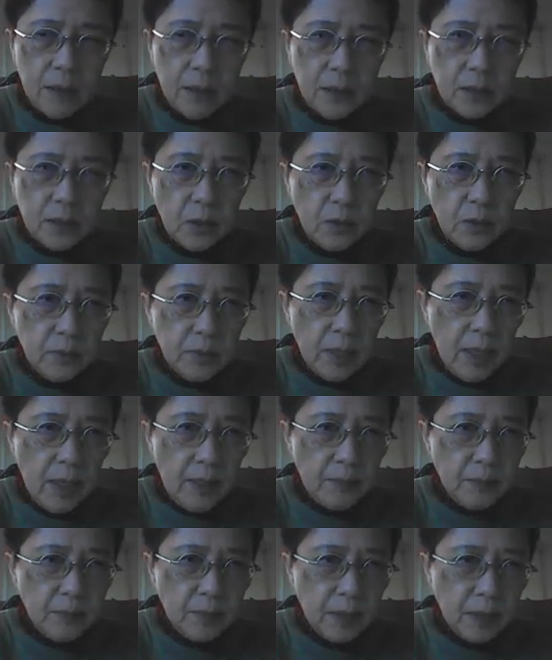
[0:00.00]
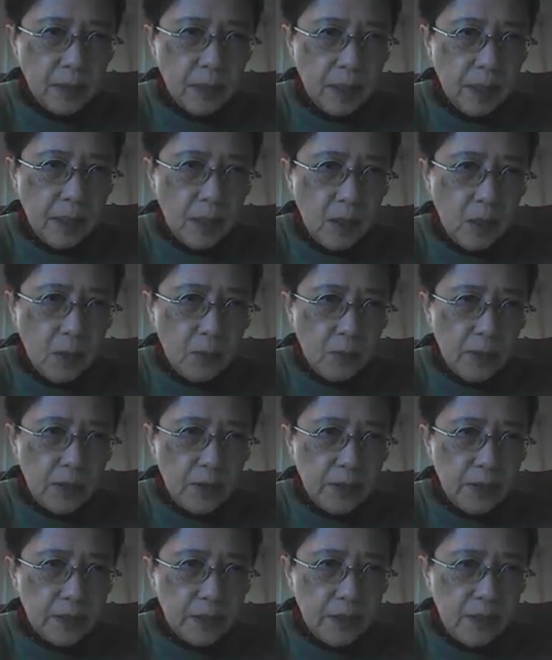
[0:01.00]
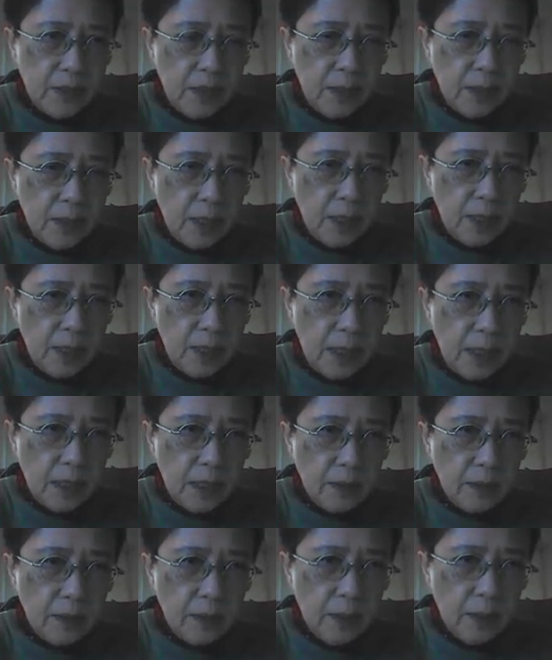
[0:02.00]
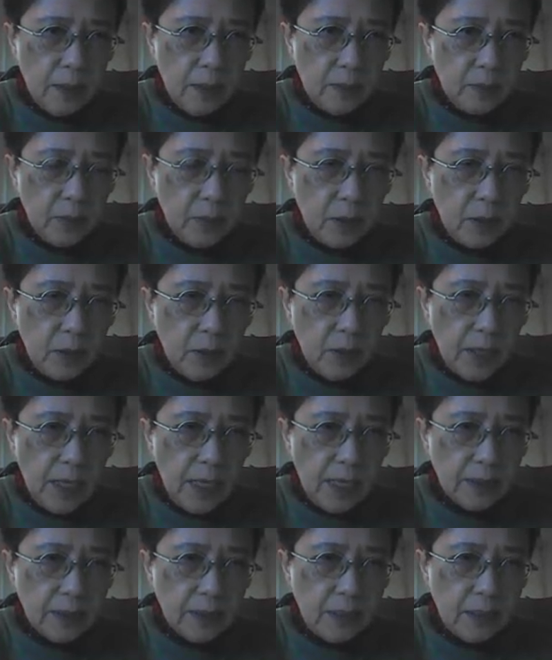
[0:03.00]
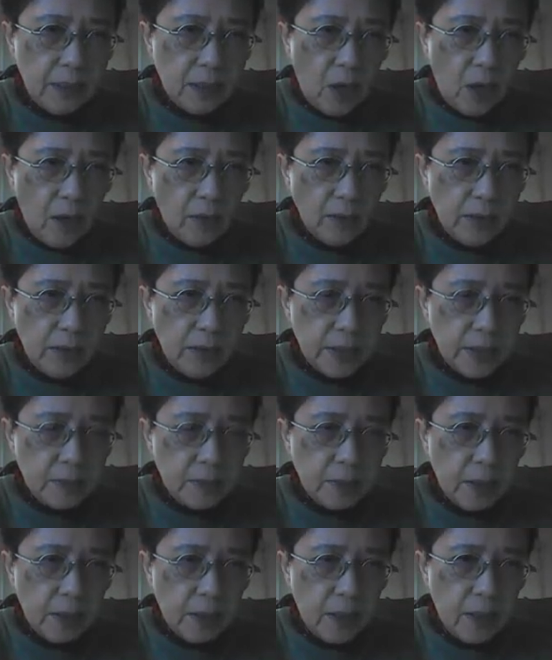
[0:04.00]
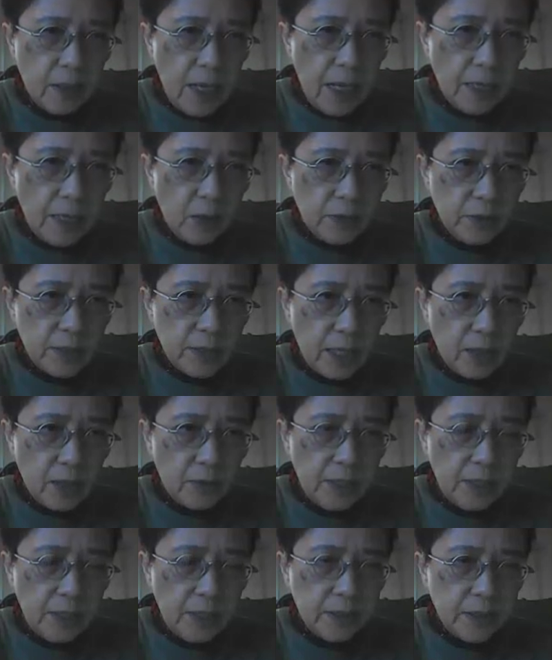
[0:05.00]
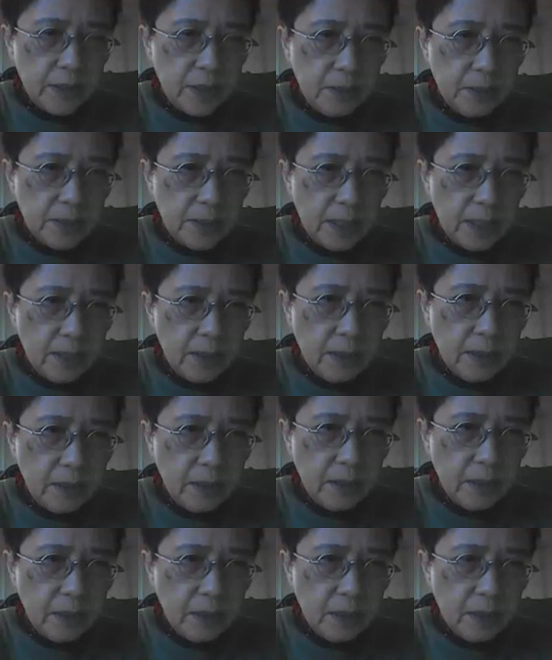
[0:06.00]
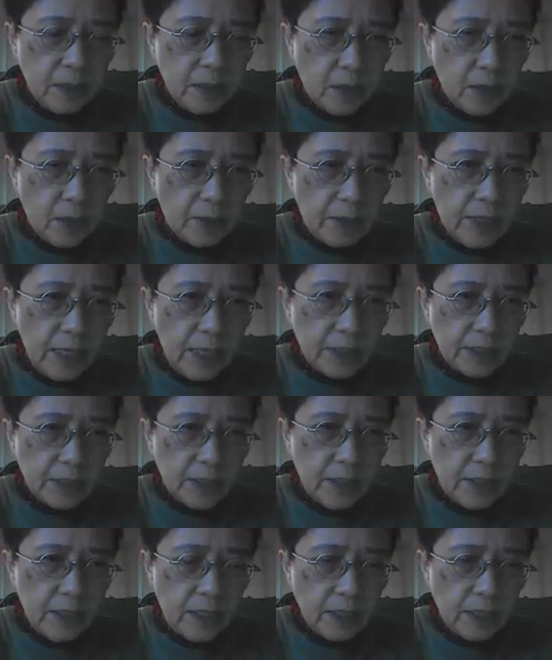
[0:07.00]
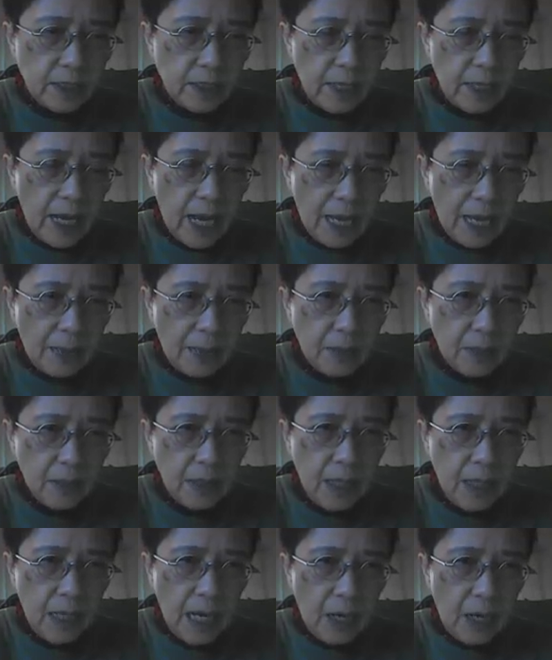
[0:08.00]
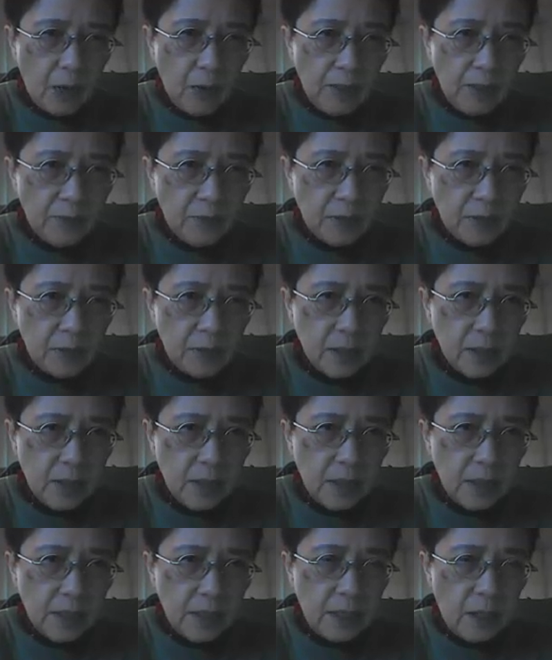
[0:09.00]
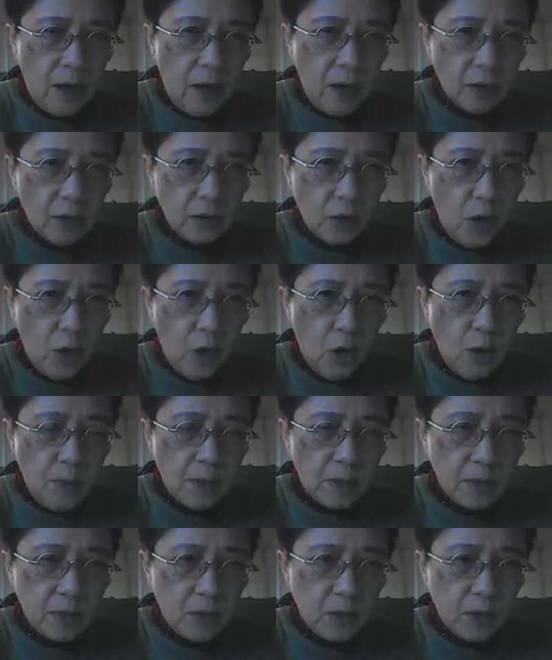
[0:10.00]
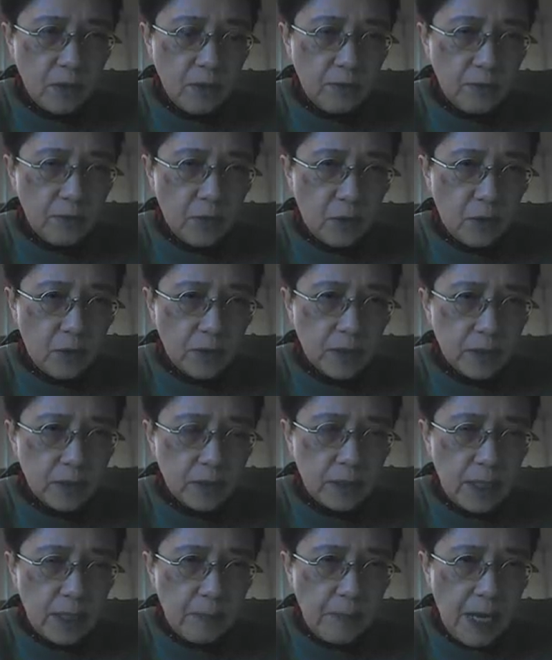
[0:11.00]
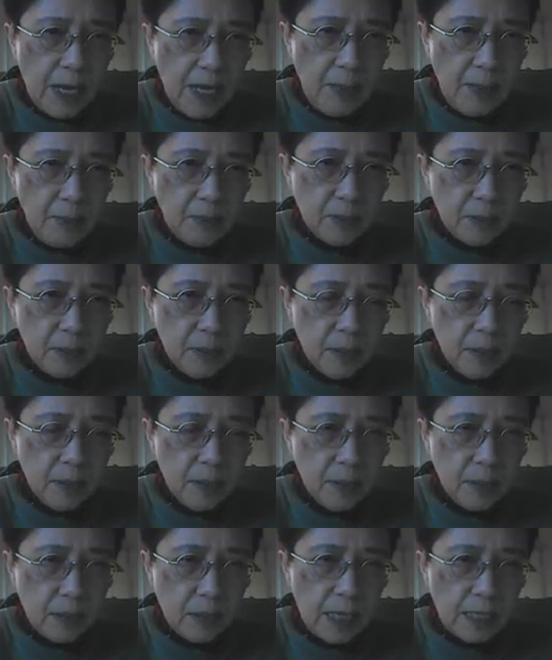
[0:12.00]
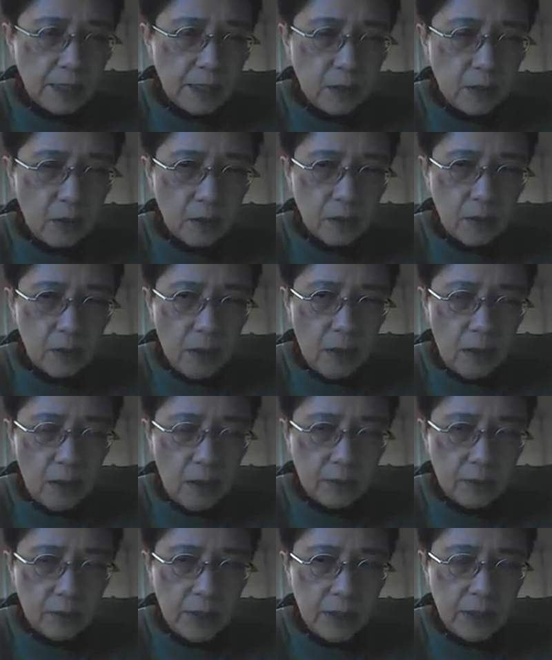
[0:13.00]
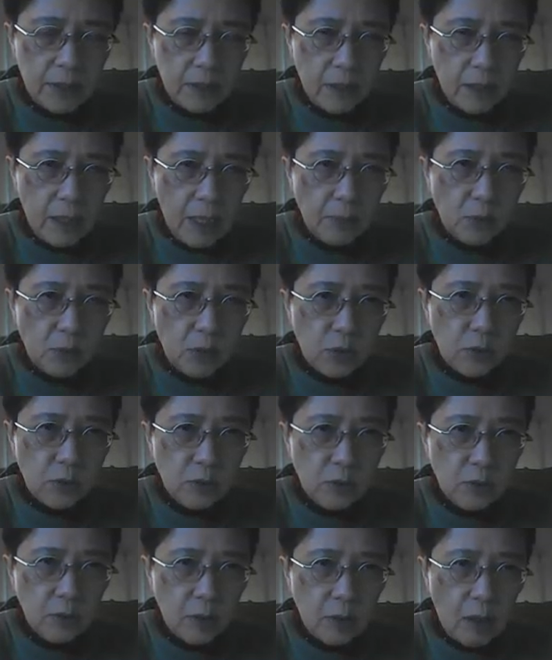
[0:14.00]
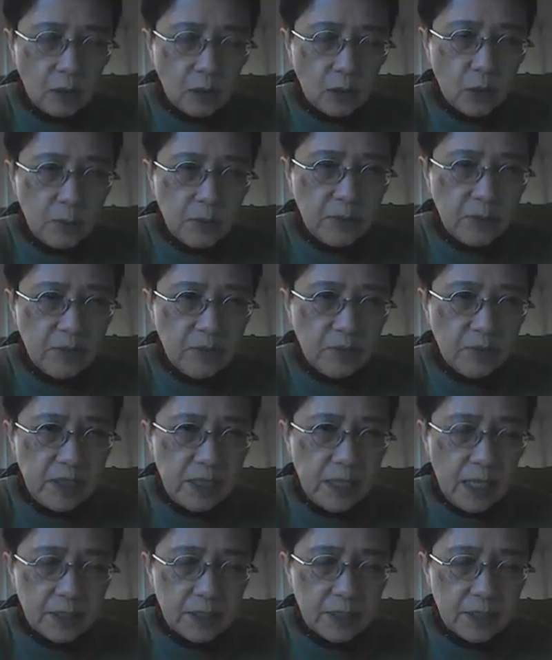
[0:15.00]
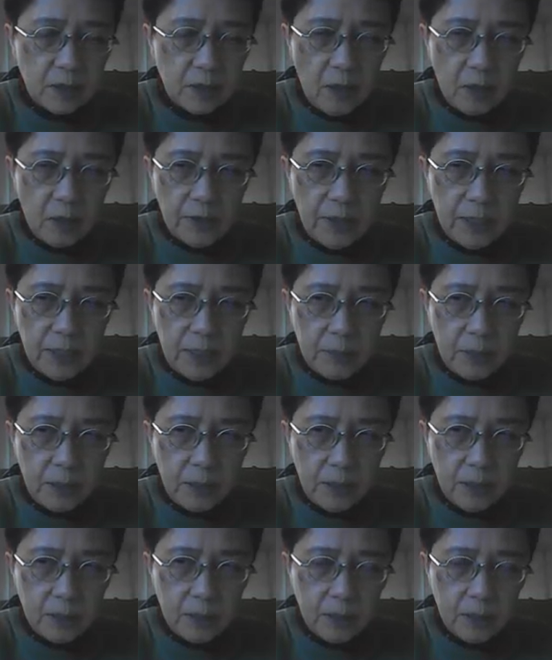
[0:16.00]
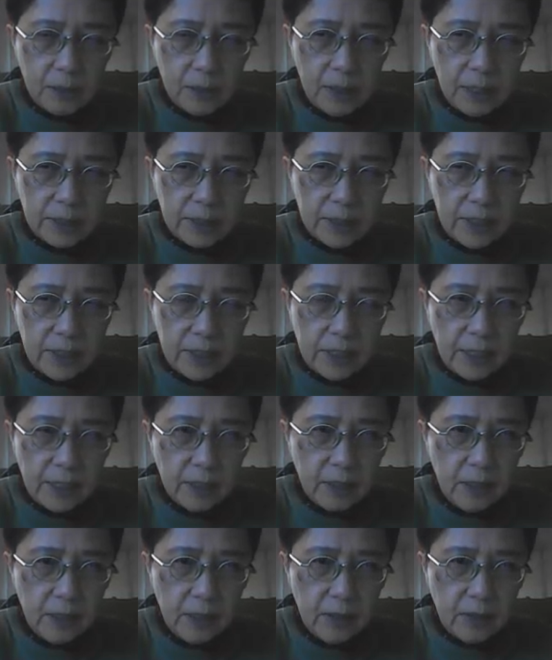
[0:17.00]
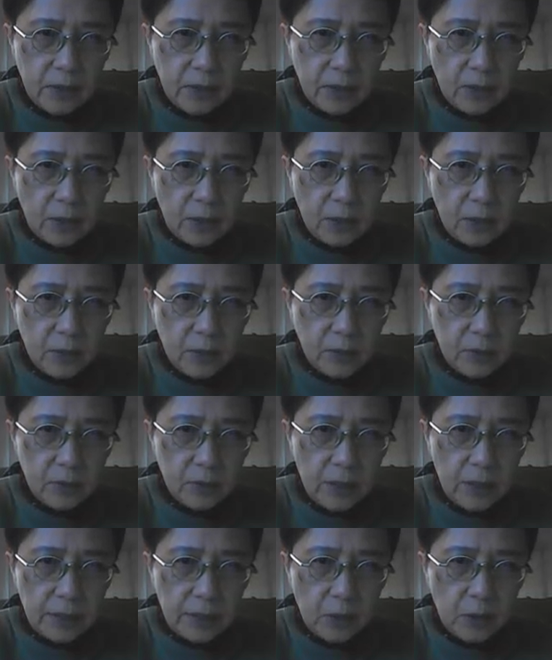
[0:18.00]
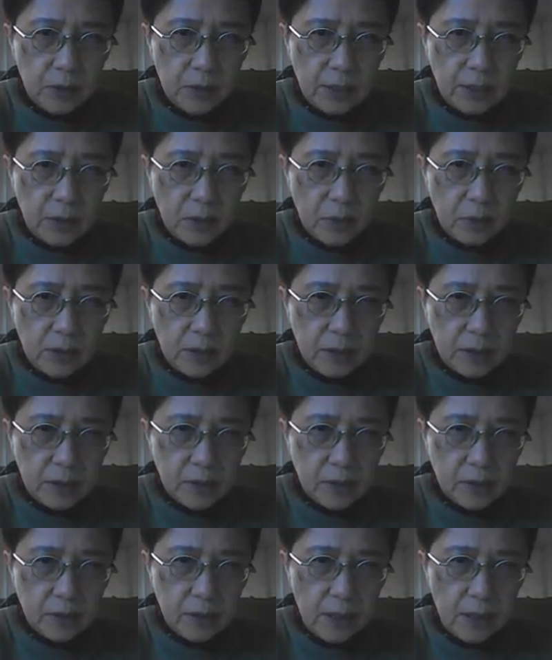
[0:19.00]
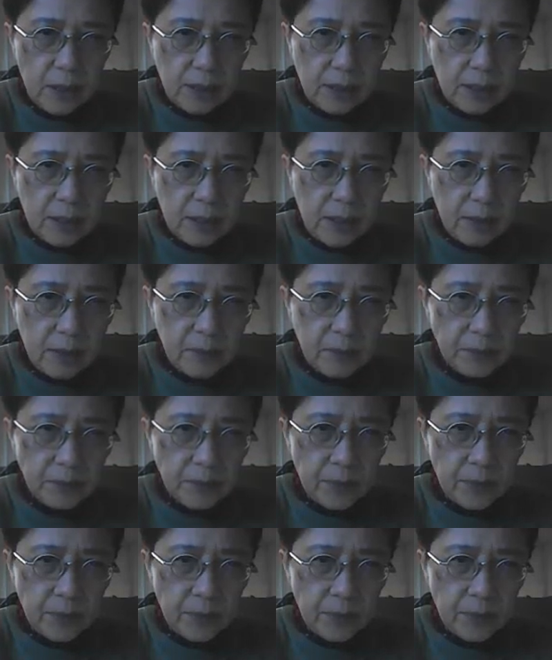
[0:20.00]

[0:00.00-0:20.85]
So when you look at the Donna's annual salary, it seems like it is already exceeding the cap. However, in October 31st, that payment has not already, up to October 15 has not already exceeding. So let's go down to this thing here.